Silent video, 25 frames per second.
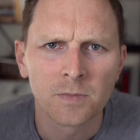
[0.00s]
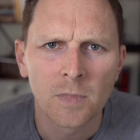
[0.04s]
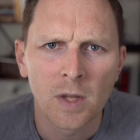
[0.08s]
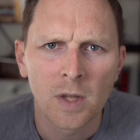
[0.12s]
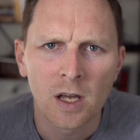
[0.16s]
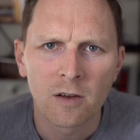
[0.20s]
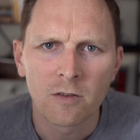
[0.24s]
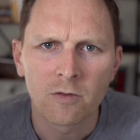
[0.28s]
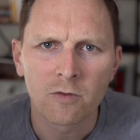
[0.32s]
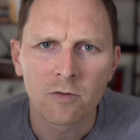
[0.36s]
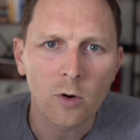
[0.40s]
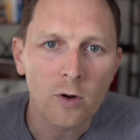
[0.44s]

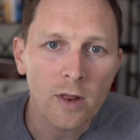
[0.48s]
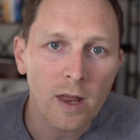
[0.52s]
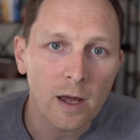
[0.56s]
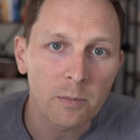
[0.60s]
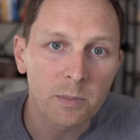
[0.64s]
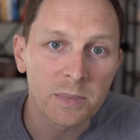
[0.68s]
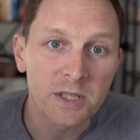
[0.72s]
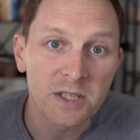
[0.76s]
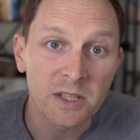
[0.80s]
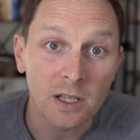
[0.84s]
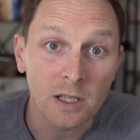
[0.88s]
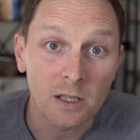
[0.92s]
for that
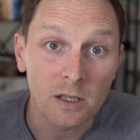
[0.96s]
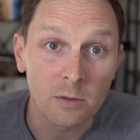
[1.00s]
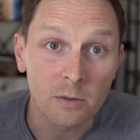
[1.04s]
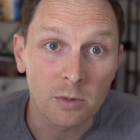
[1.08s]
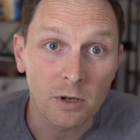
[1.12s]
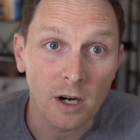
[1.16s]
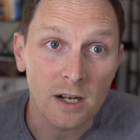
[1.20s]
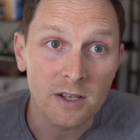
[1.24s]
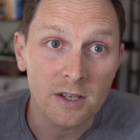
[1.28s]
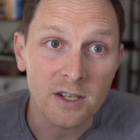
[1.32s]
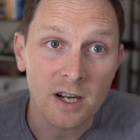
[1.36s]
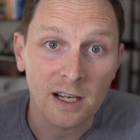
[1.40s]
particular
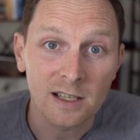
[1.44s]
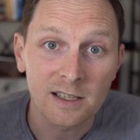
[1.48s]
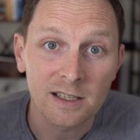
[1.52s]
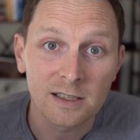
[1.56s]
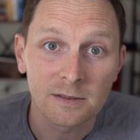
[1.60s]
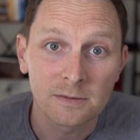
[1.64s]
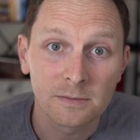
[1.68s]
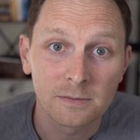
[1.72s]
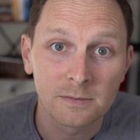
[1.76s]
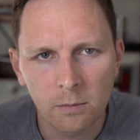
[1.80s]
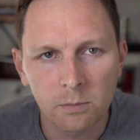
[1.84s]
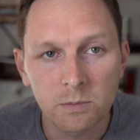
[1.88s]
project.
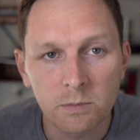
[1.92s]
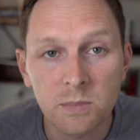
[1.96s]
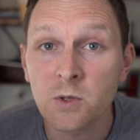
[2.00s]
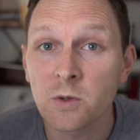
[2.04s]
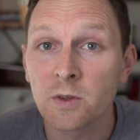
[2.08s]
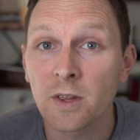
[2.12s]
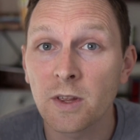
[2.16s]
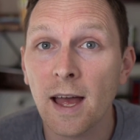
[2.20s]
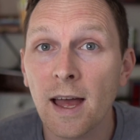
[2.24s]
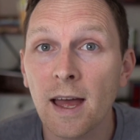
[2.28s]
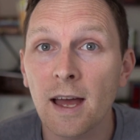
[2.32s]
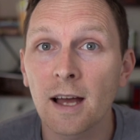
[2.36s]
So
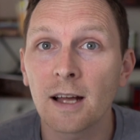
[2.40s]
that